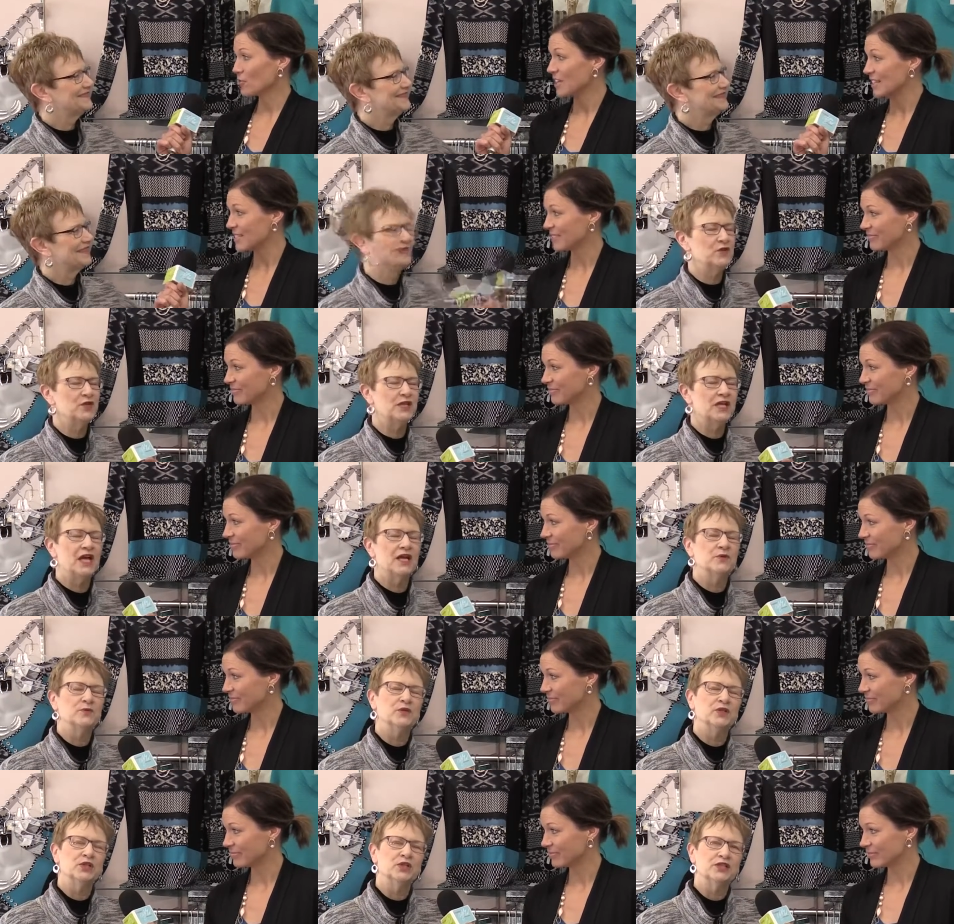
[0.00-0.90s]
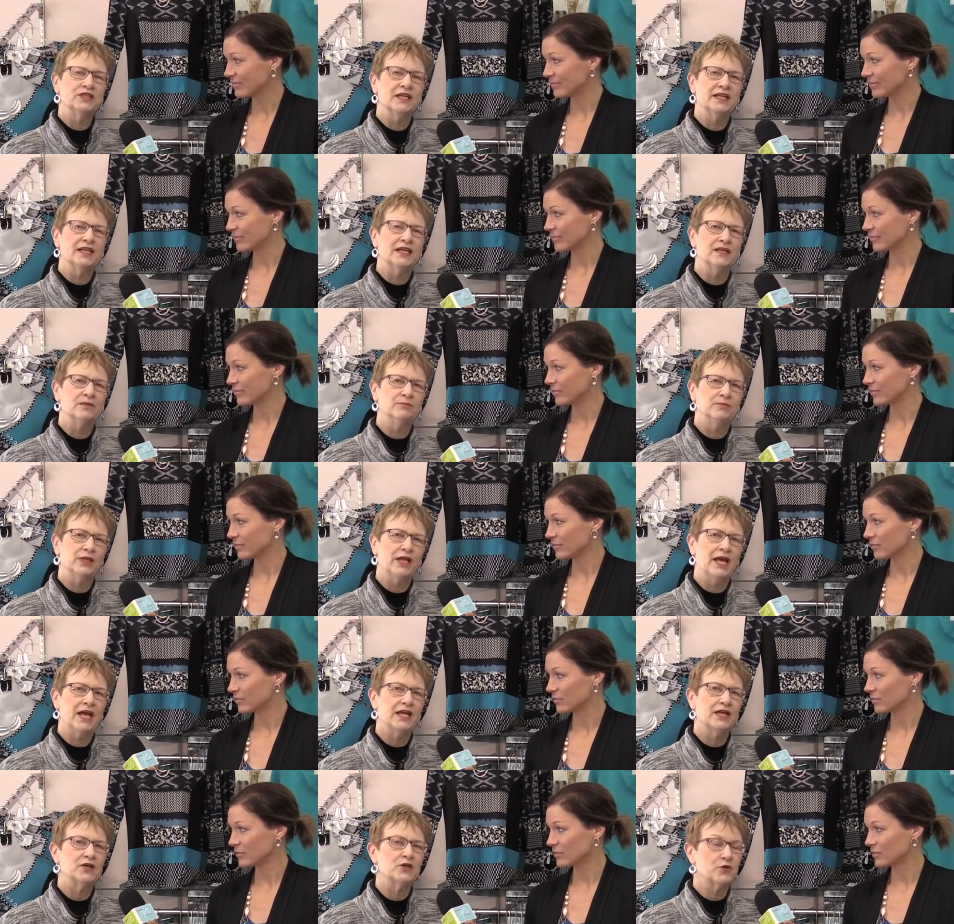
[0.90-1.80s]
Speaker 1: Every line we looked at had
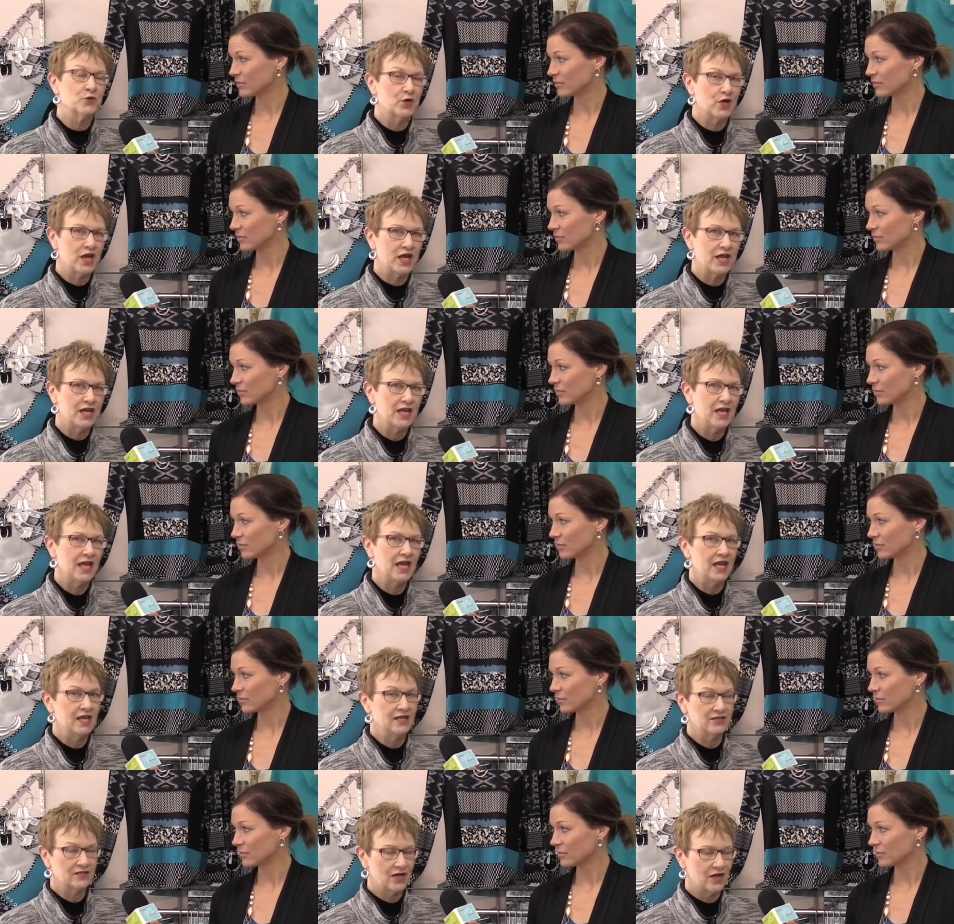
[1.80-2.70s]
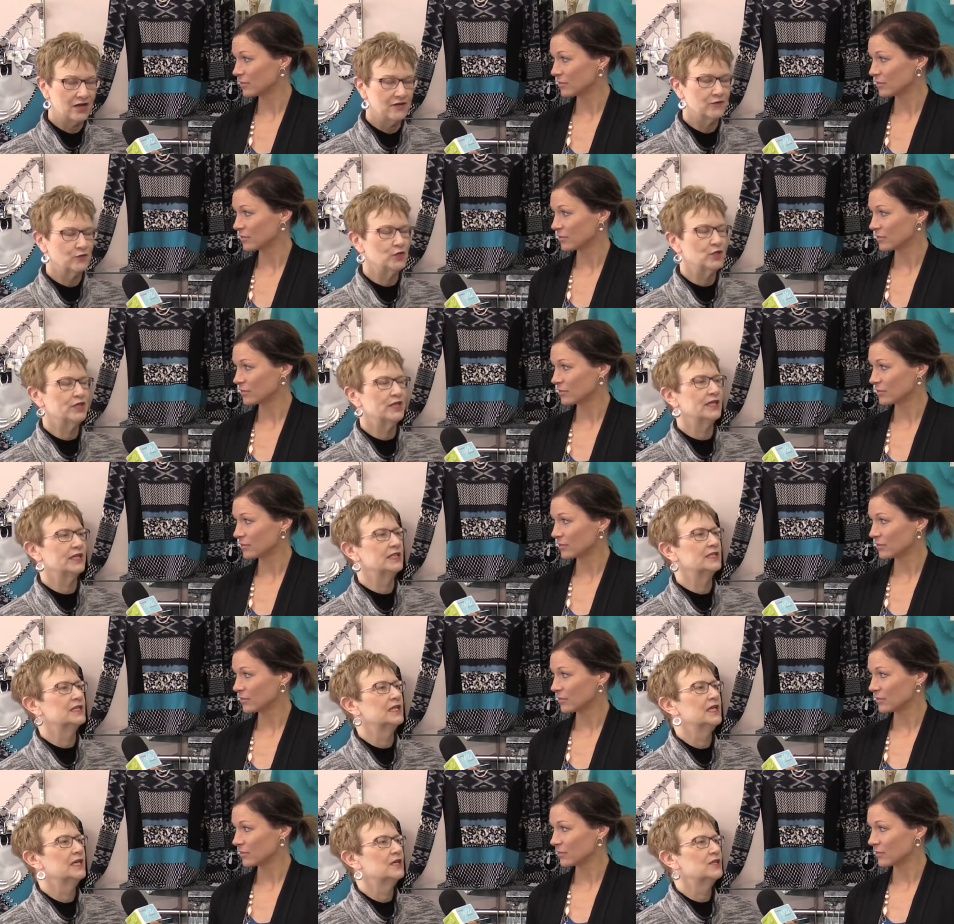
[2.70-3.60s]
black, gray, and ivory in
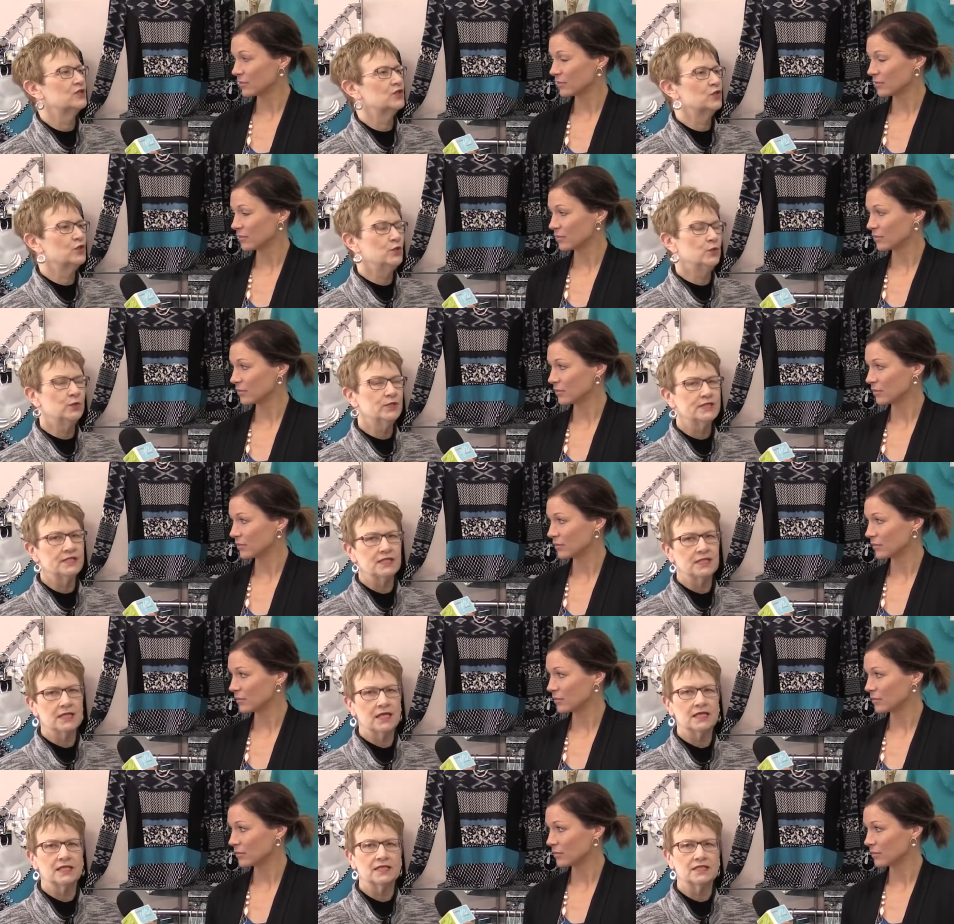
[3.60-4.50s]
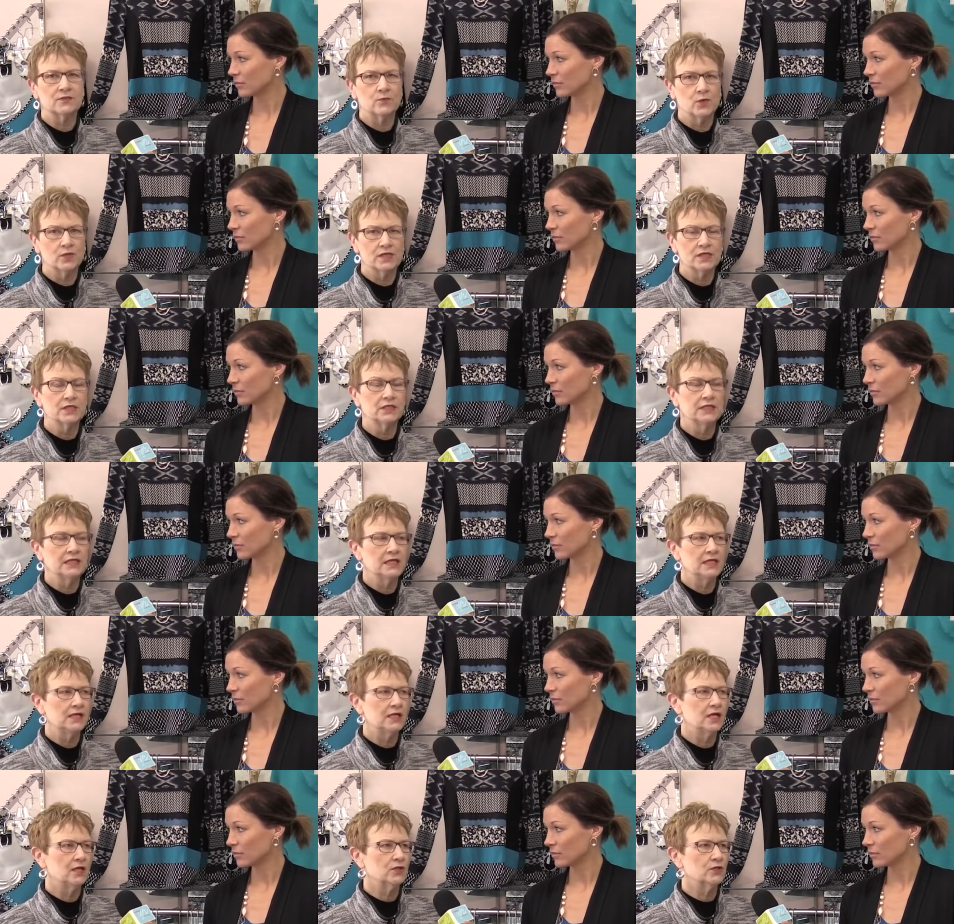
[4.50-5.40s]
it. So you will see that as one of the
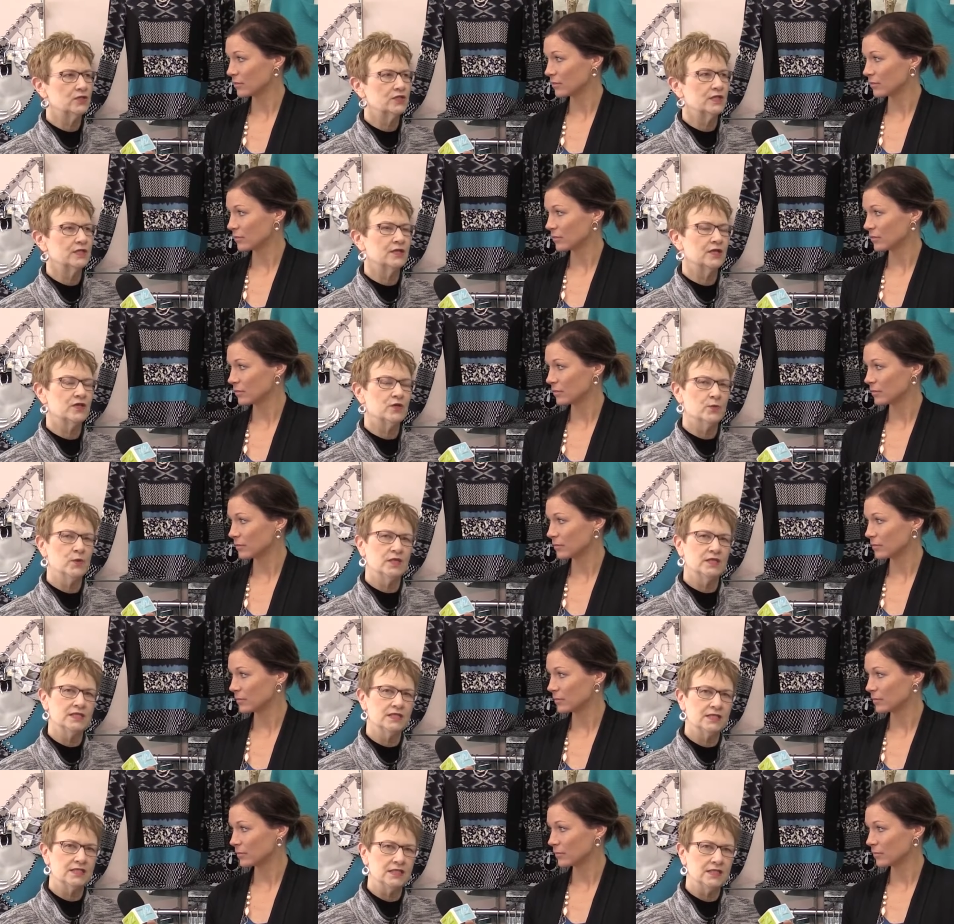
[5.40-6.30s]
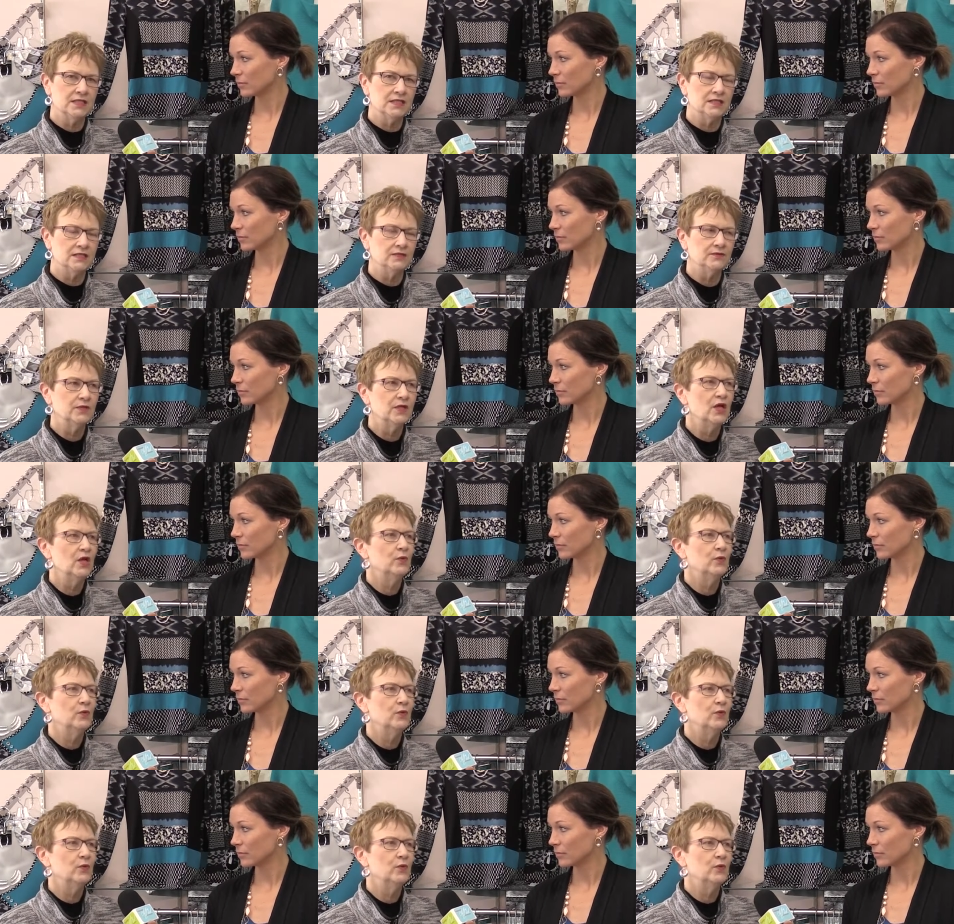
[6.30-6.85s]
leading colors. Another one is teal.